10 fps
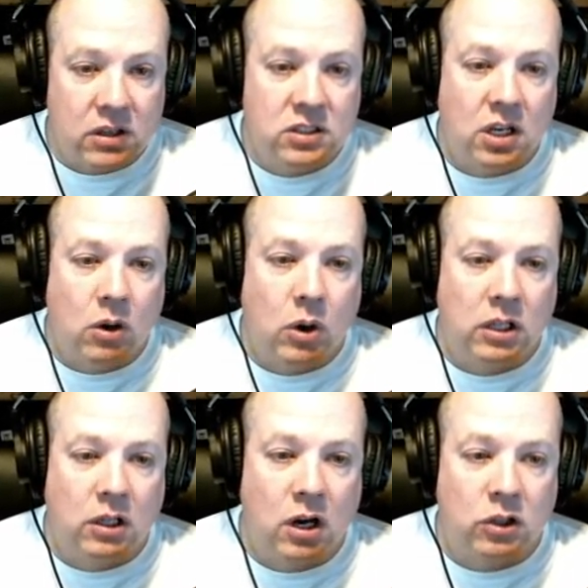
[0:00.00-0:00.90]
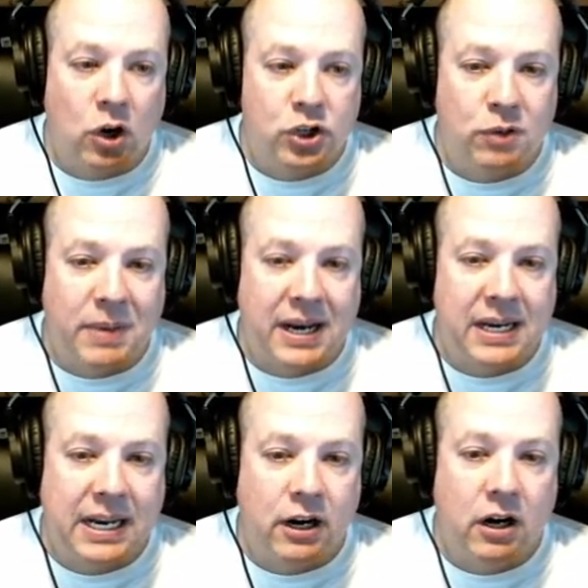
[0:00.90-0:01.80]
So a larger bed in
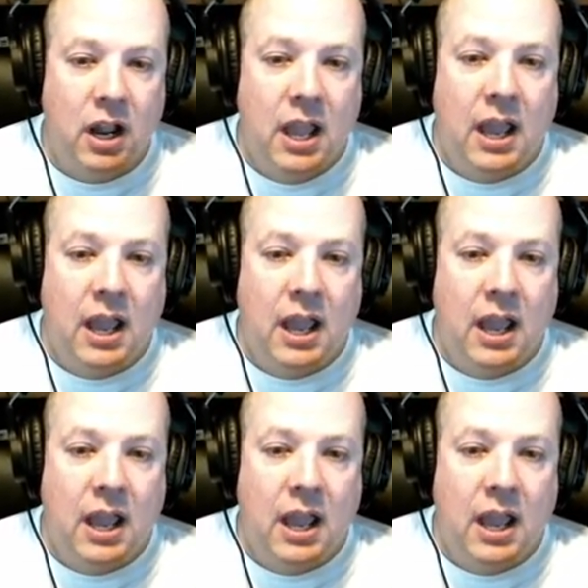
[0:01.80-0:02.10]
here.